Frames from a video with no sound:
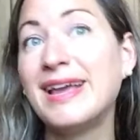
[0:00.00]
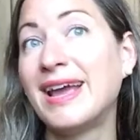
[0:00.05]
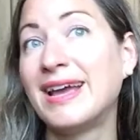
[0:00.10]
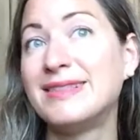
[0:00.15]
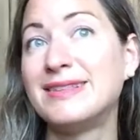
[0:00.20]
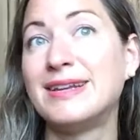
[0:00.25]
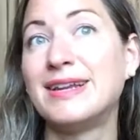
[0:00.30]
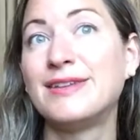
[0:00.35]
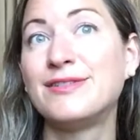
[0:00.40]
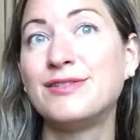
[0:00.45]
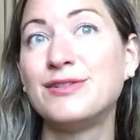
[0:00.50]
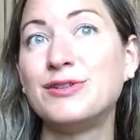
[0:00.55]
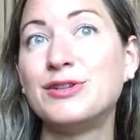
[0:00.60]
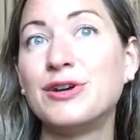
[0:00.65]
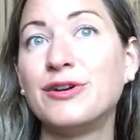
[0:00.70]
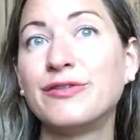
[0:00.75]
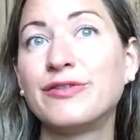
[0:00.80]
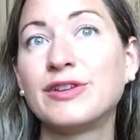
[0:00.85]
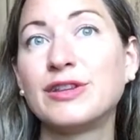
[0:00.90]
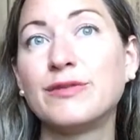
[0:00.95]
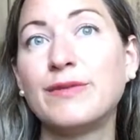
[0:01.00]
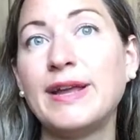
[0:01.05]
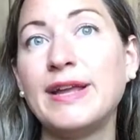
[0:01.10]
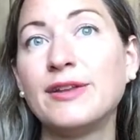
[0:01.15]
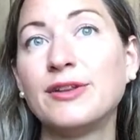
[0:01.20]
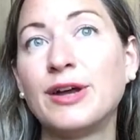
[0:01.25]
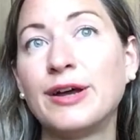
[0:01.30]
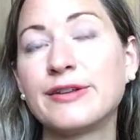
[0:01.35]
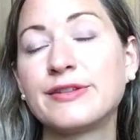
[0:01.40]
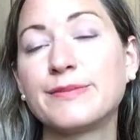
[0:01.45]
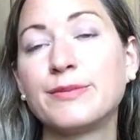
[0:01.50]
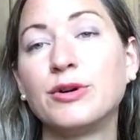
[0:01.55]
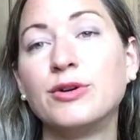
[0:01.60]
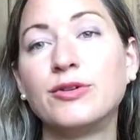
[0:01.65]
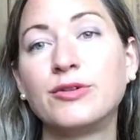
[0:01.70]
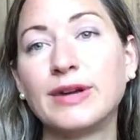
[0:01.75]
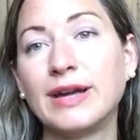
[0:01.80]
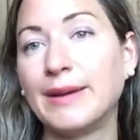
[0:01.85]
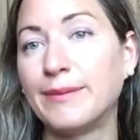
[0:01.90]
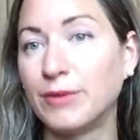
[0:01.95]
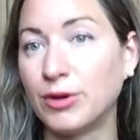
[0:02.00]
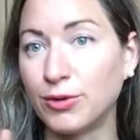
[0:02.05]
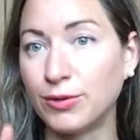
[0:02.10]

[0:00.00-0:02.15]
And then as you know, for the weight loss program,